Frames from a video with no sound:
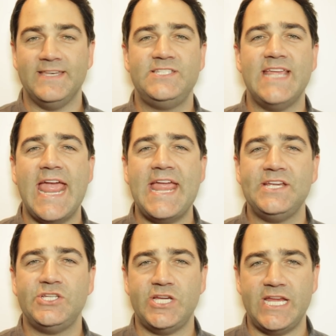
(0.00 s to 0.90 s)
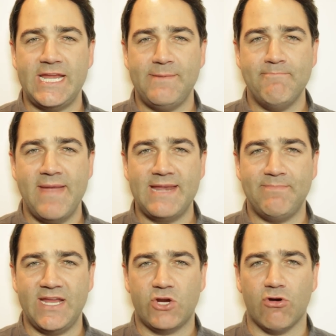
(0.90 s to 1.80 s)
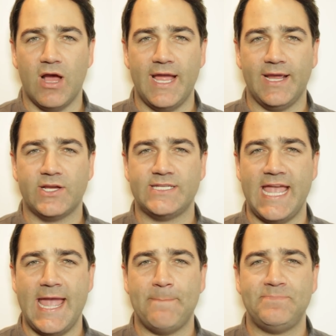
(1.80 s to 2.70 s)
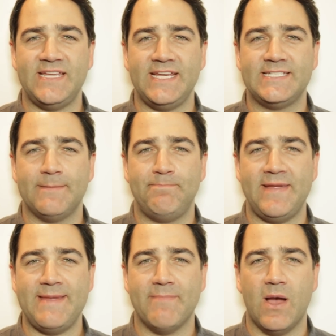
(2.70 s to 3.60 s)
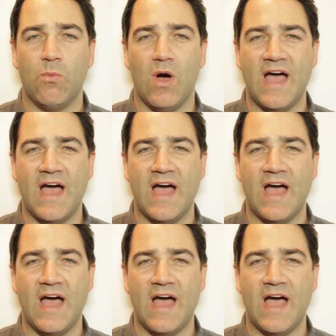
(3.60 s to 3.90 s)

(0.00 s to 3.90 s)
the day she made me cry, accepting to be my